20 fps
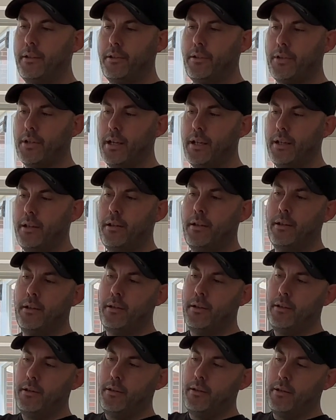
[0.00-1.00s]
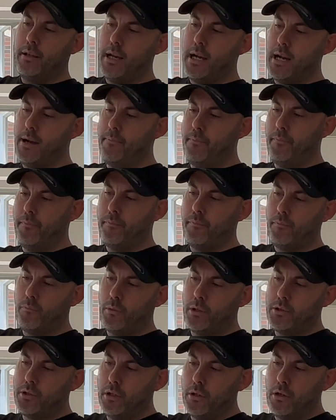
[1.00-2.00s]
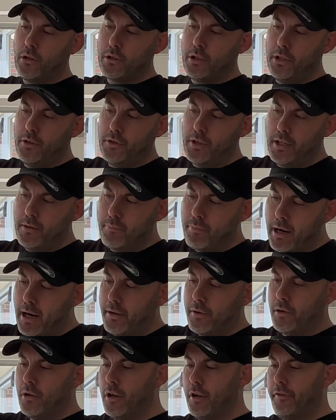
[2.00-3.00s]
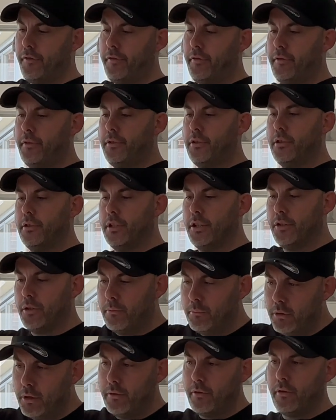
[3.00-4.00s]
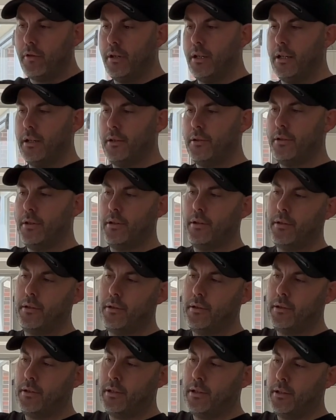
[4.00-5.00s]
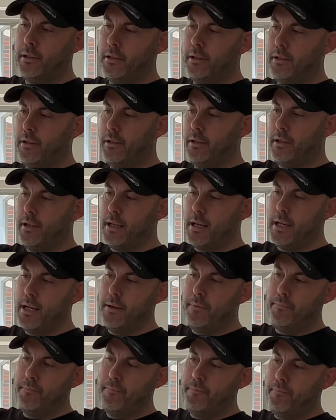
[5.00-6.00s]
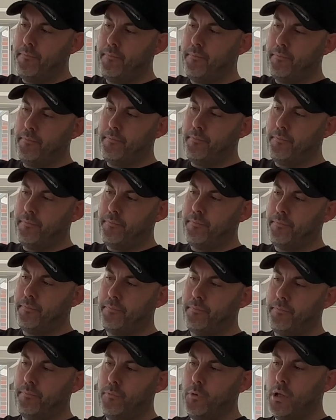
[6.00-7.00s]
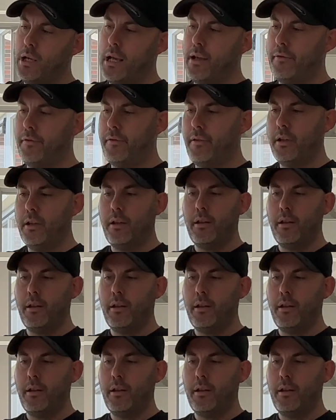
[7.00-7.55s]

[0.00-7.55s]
So um, once you lock your Z bracket off so it doesn't move around, um, you have